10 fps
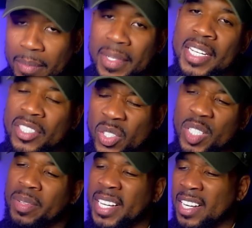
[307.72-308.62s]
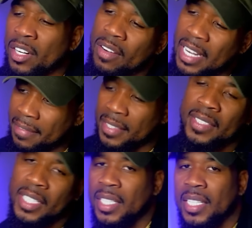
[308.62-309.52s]
I mean, he's playing on
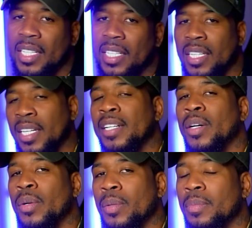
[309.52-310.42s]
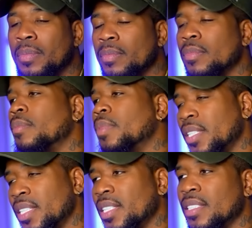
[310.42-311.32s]
having a gun on him,
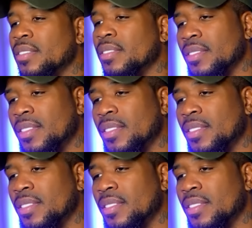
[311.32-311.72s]
but then